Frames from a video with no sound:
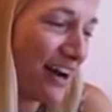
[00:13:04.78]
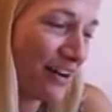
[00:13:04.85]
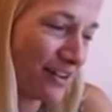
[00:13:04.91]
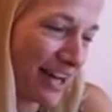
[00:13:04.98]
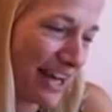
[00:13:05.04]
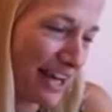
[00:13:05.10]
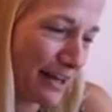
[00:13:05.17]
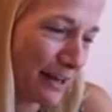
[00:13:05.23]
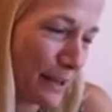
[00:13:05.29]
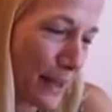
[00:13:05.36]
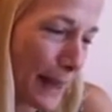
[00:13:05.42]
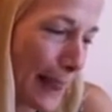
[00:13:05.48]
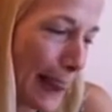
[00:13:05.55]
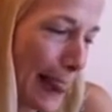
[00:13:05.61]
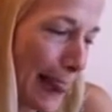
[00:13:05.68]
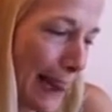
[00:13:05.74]
Okay,
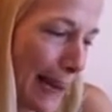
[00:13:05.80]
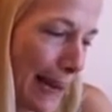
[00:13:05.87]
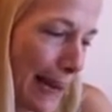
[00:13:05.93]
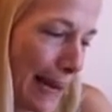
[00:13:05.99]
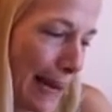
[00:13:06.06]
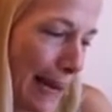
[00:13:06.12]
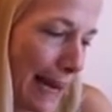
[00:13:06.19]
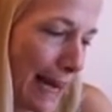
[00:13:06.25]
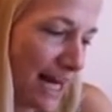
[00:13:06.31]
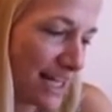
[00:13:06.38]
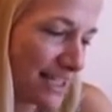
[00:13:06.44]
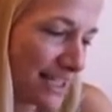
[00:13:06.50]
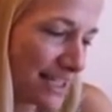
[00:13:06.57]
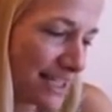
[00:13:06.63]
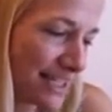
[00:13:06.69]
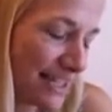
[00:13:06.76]
oh,
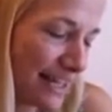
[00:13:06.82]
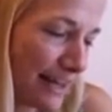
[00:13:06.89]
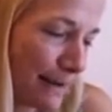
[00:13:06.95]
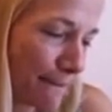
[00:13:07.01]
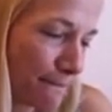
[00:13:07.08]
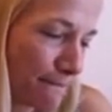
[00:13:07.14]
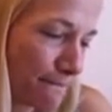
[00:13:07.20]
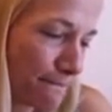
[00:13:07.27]
let's see.